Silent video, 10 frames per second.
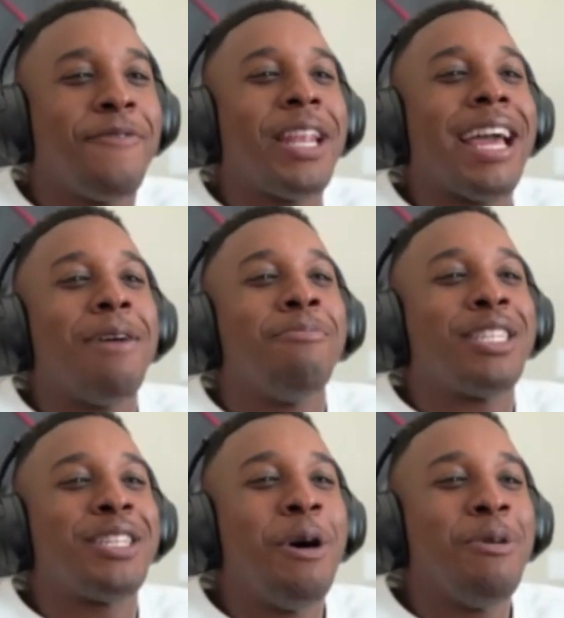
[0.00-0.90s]
I feel
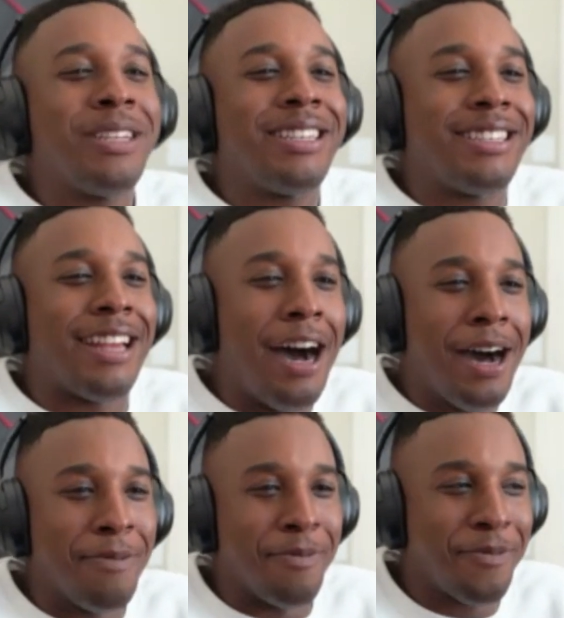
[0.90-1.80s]
like I'm so
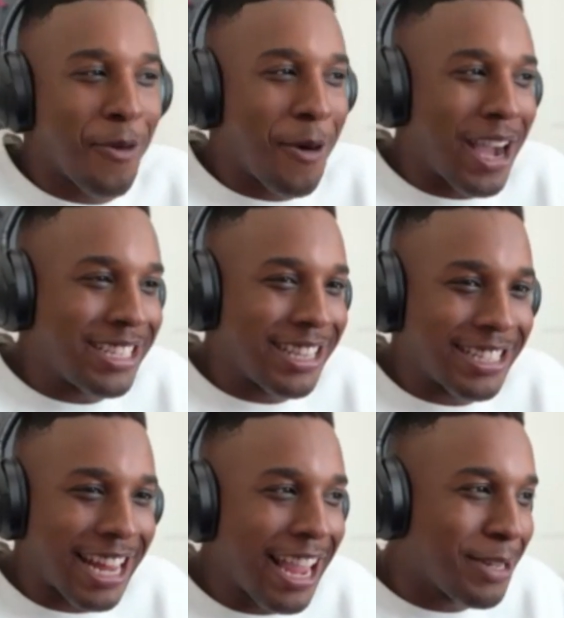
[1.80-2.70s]
dumb for
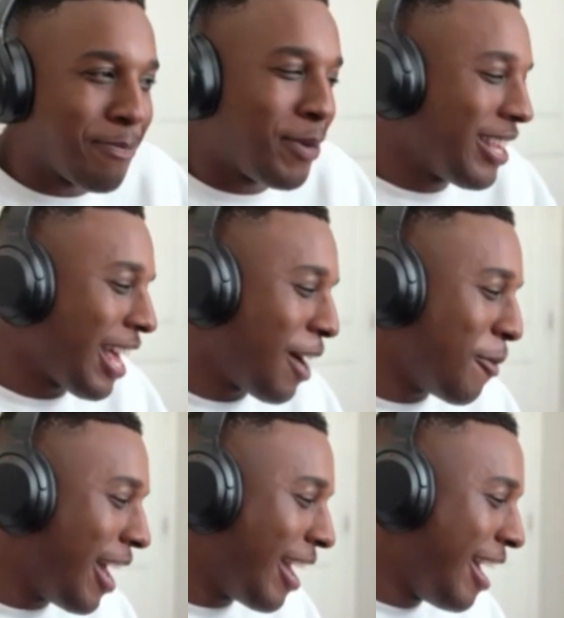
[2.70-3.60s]
watching this. I hate to put
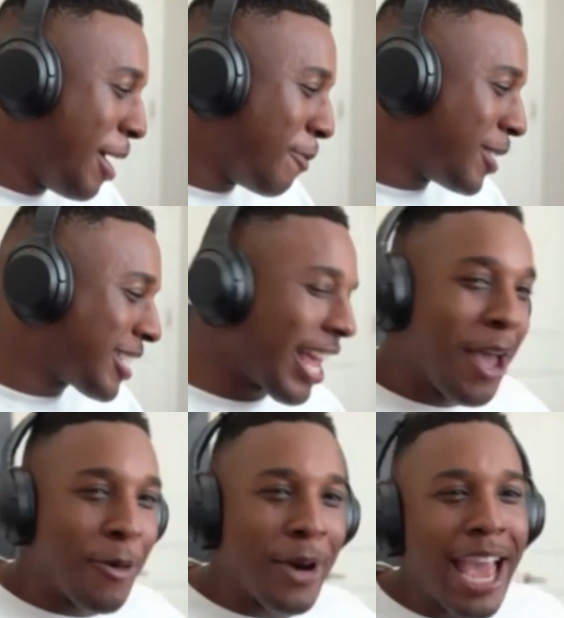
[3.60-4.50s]
it that way. I
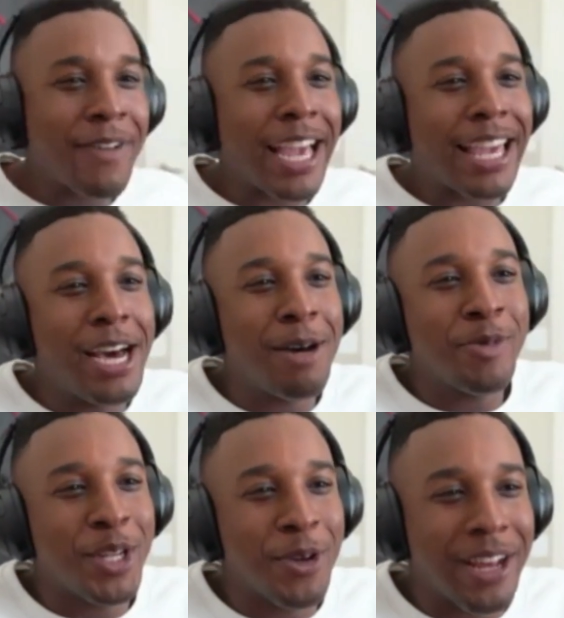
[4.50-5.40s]
was like, what have I
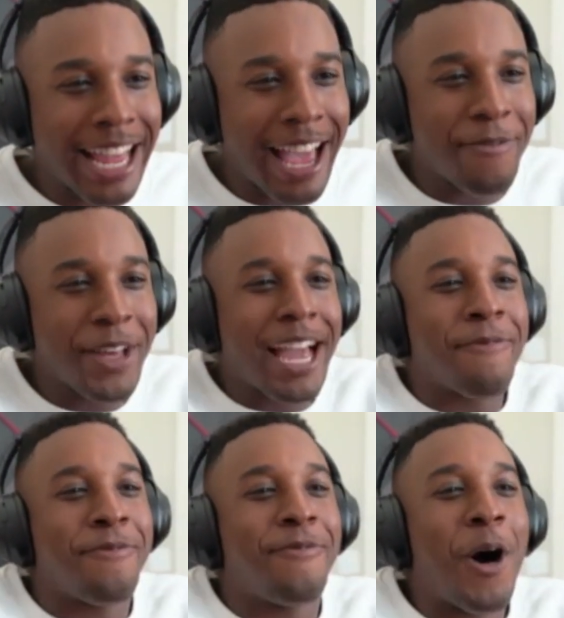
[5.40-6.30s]
come to? Like, I
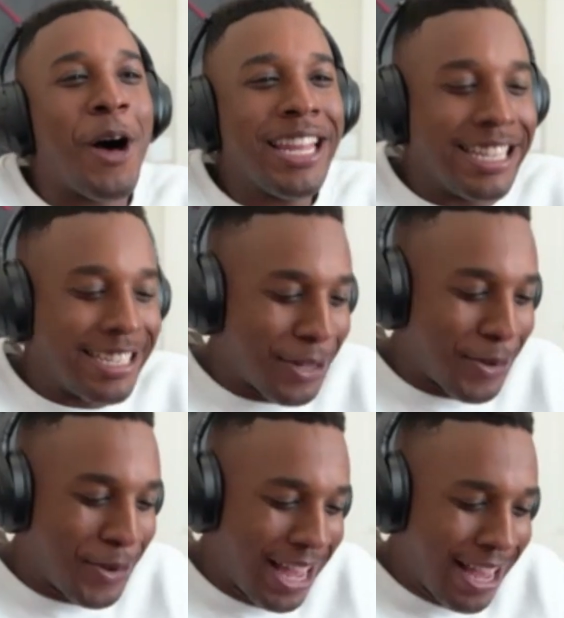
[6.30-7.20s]
feel like I've
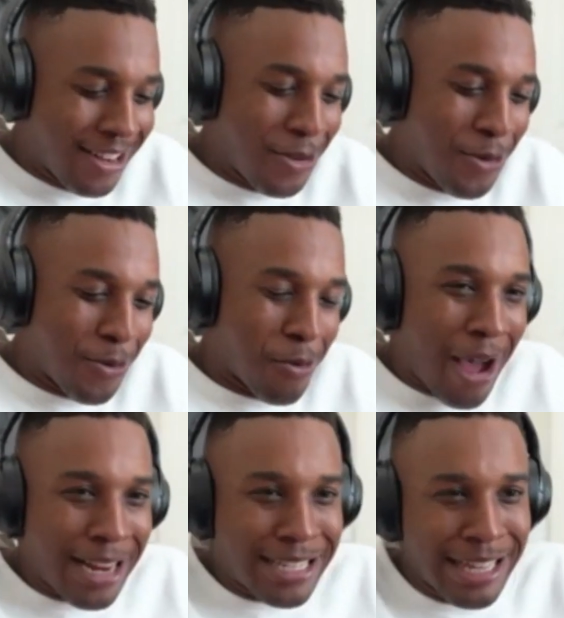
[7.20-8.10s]
fallen to
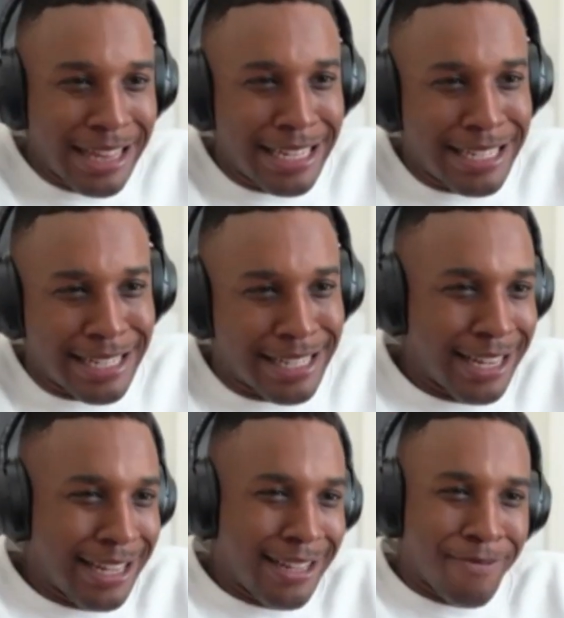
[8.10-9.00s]
watching
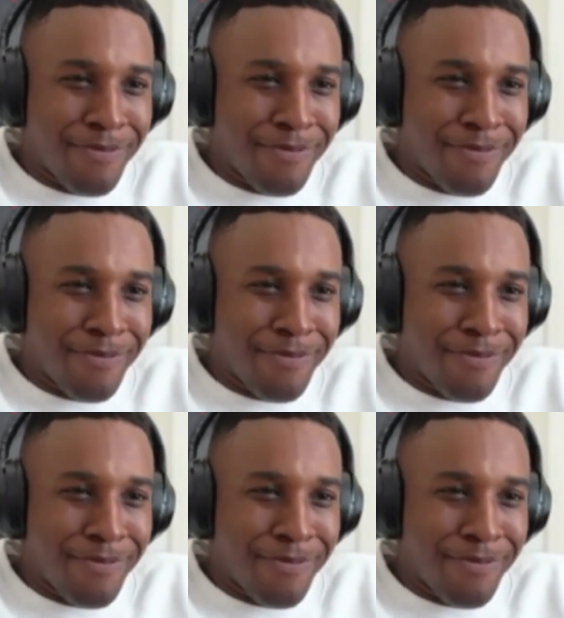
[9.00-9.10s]
this